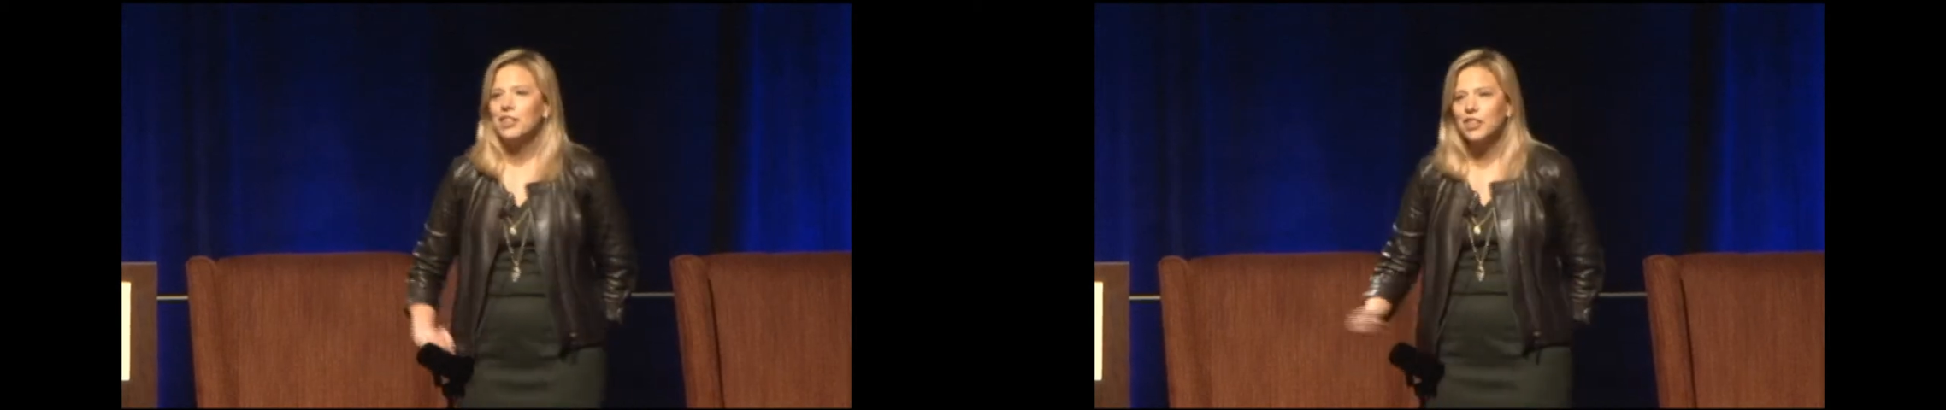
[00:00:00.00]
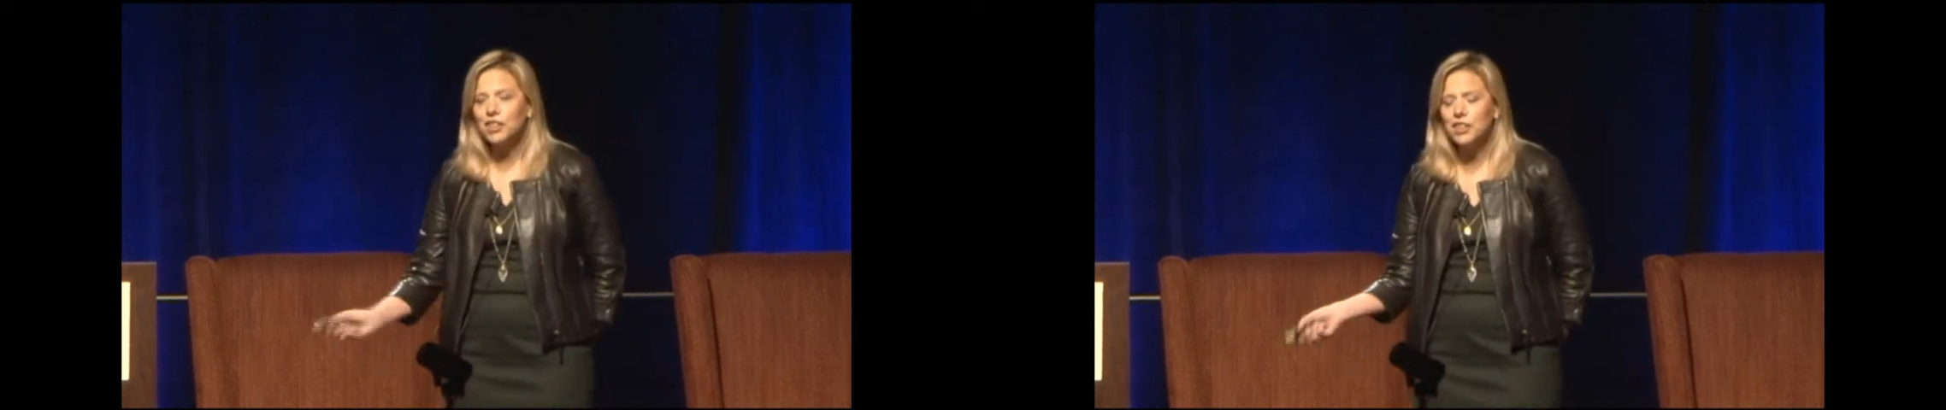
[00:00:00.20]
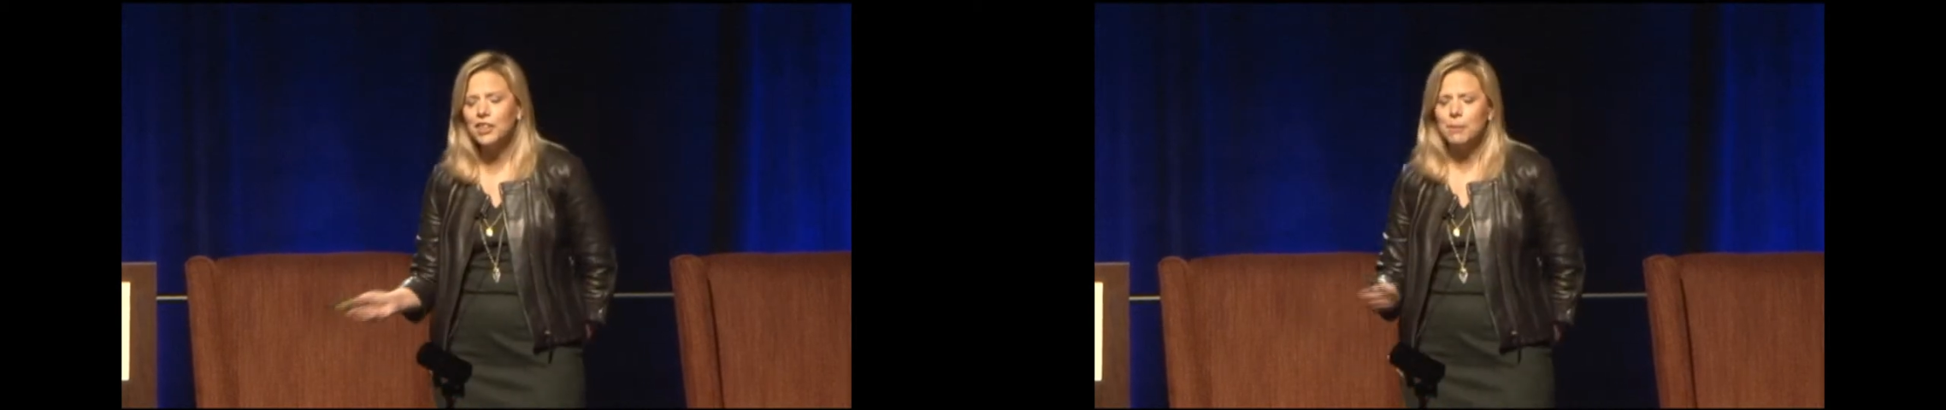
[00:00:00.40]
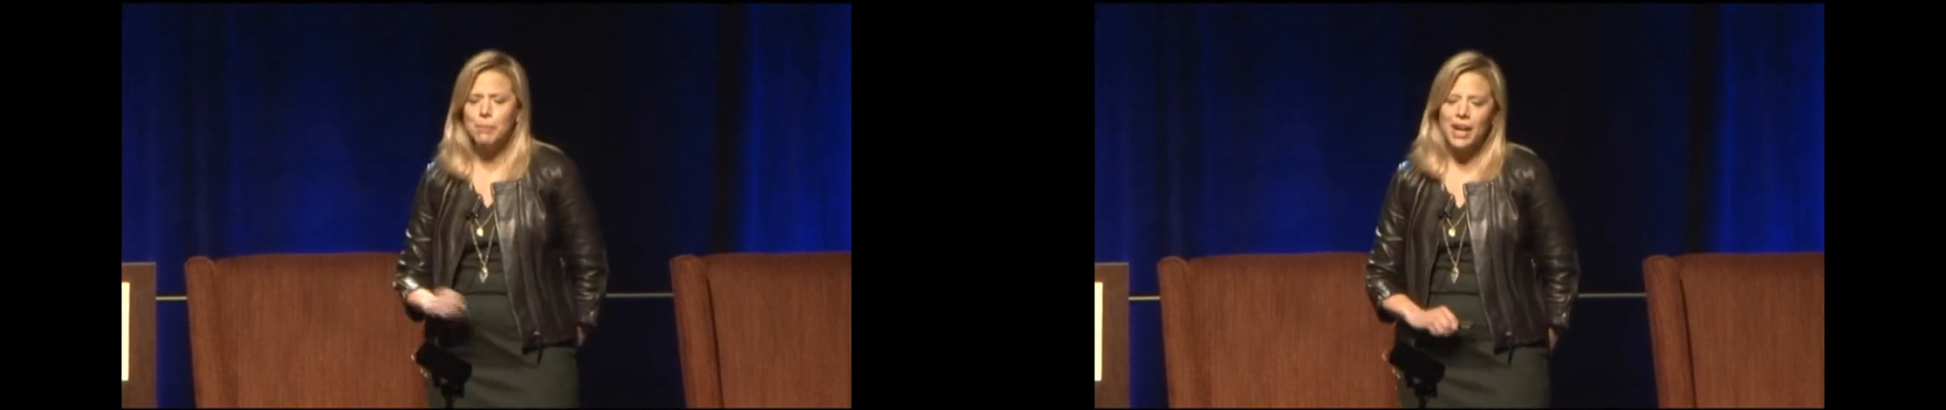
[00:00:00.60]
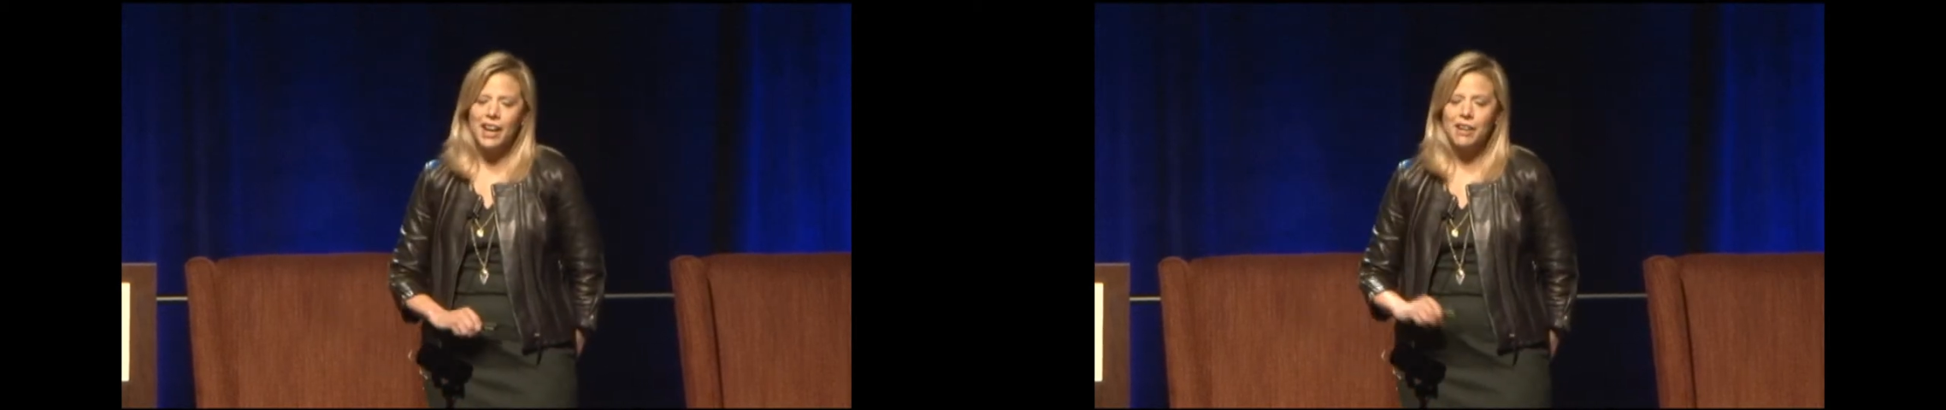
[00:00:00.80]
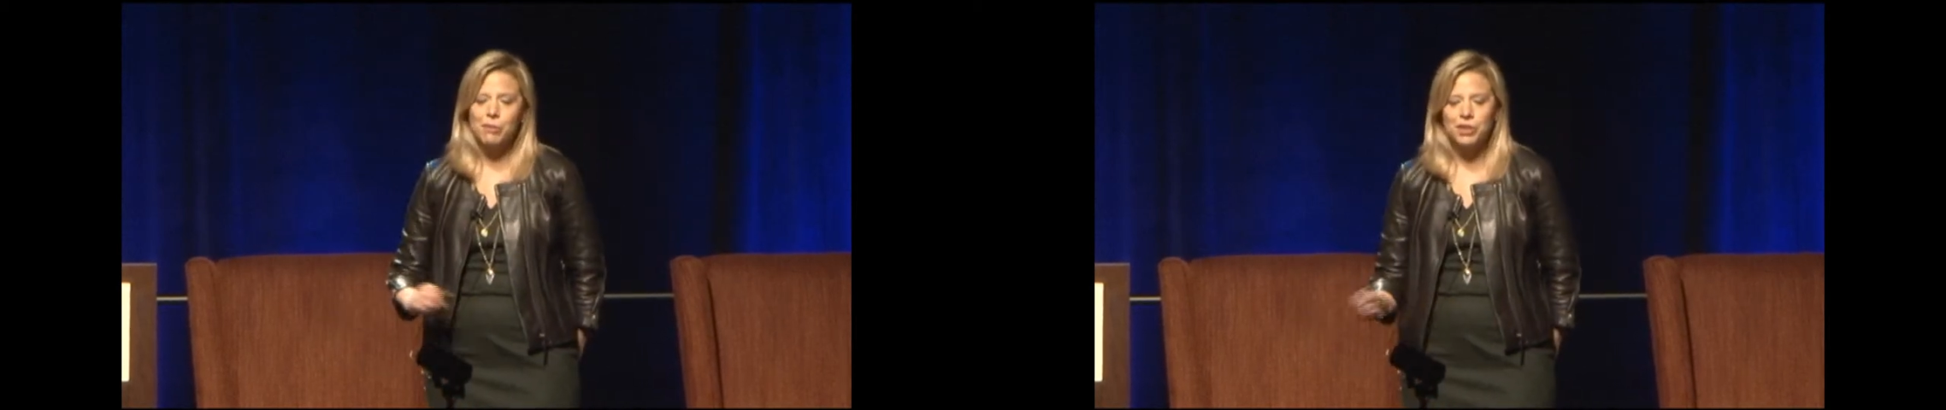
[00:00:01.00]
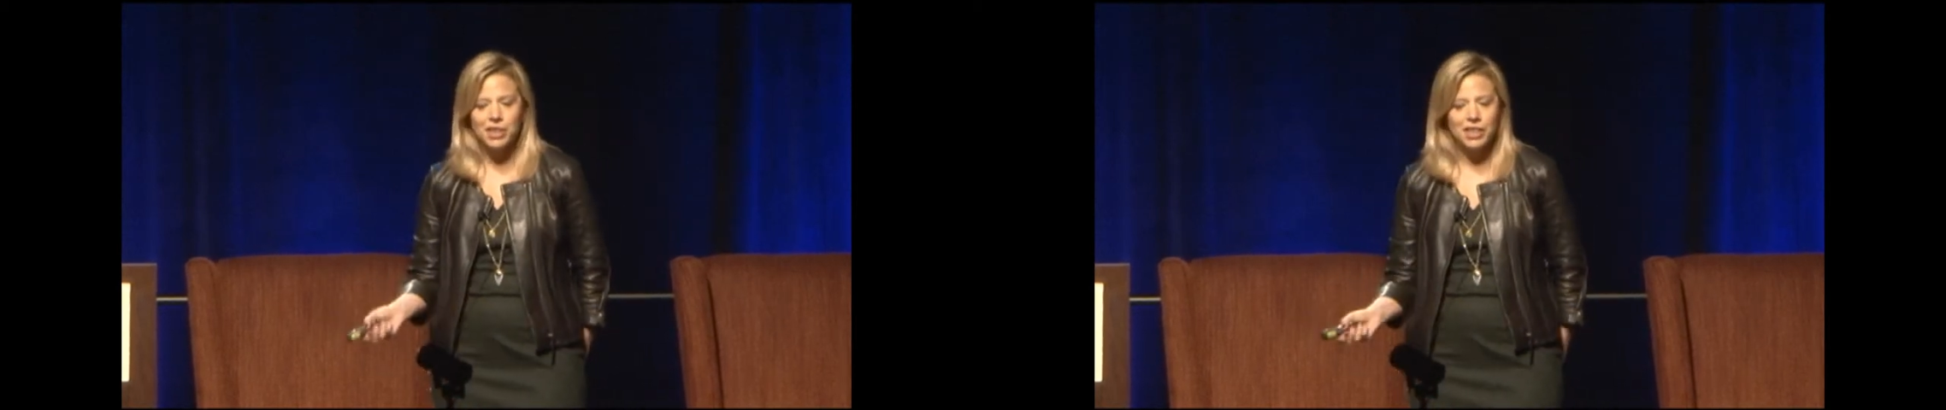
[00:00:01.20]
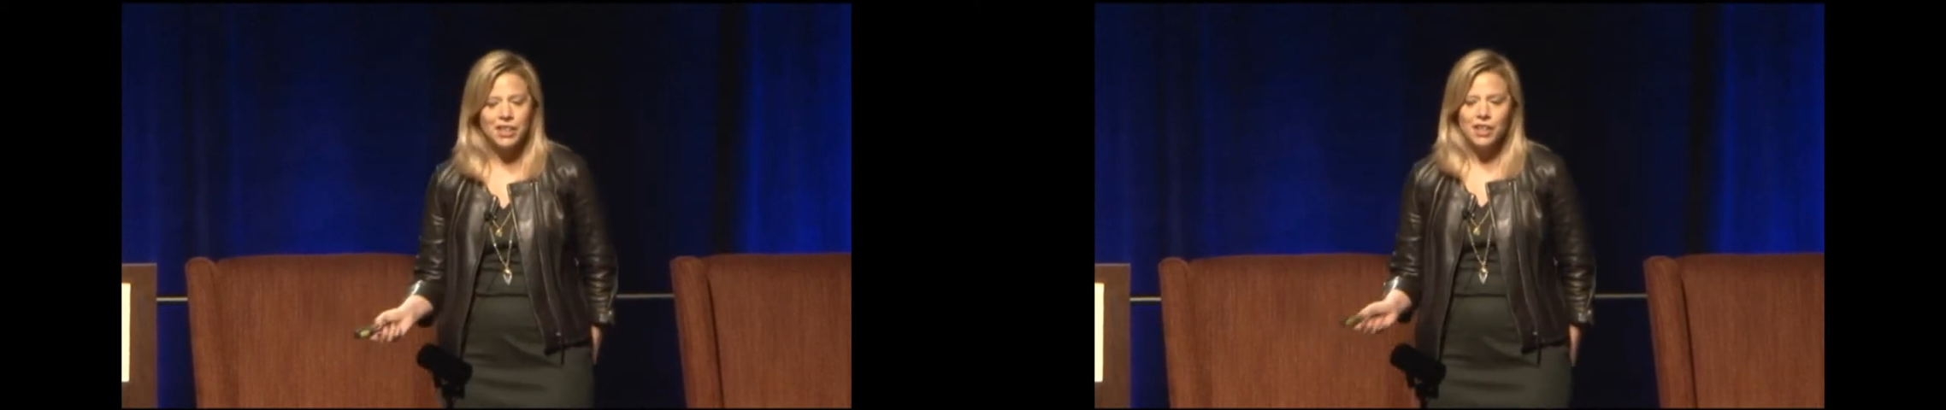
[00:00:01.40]
the good, the bad, what
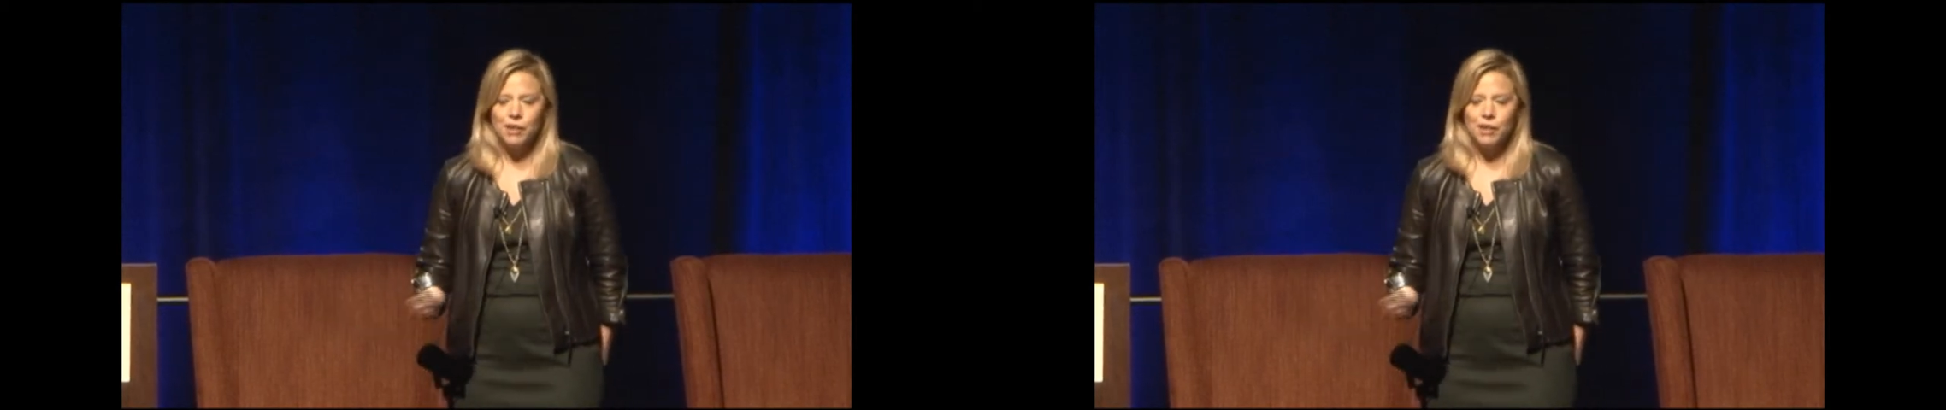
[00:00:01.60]
their